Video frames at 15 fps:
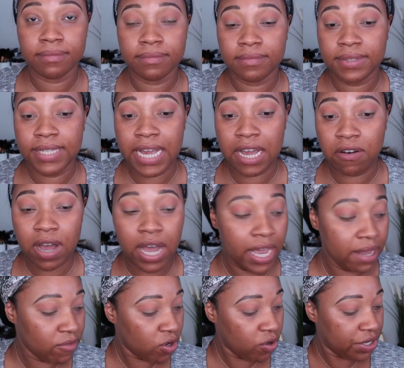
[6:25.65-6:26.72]
Now
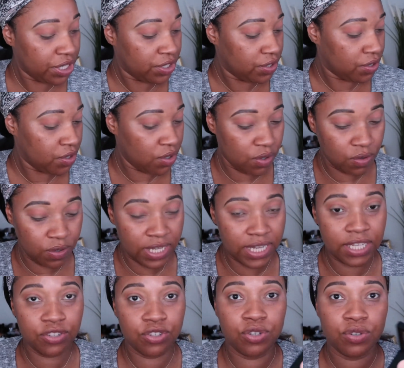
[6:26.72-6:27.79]
I'm going to go
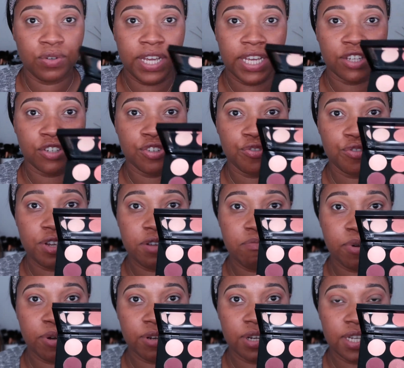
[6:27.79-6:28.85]
into Extreme
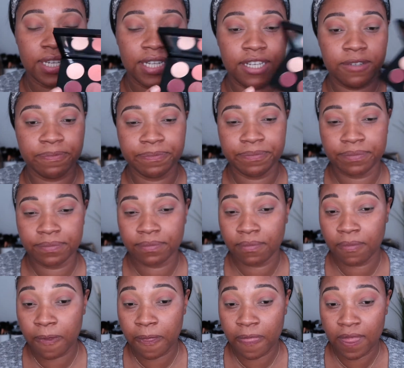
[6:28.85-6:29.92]
Burgundy
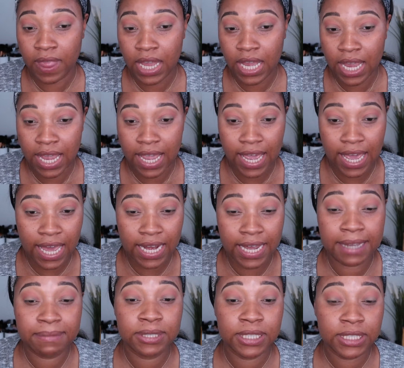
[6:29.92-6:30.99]
and
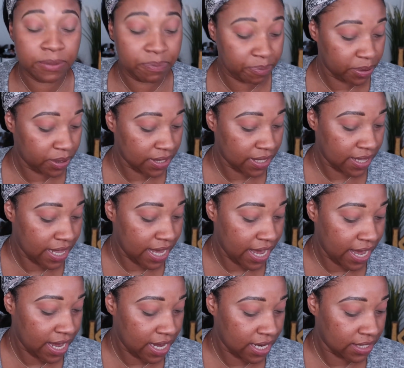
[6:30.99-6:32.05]
I'm gonna put
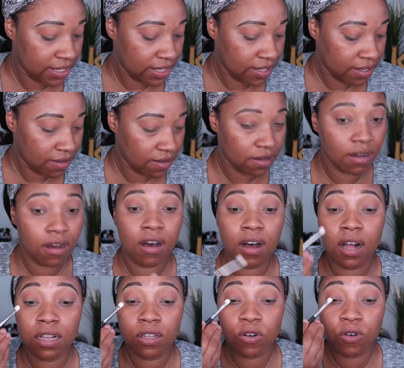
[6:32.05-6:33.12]
that
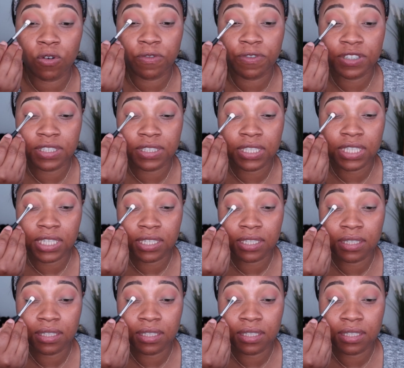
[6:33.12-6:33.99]
all over the lid.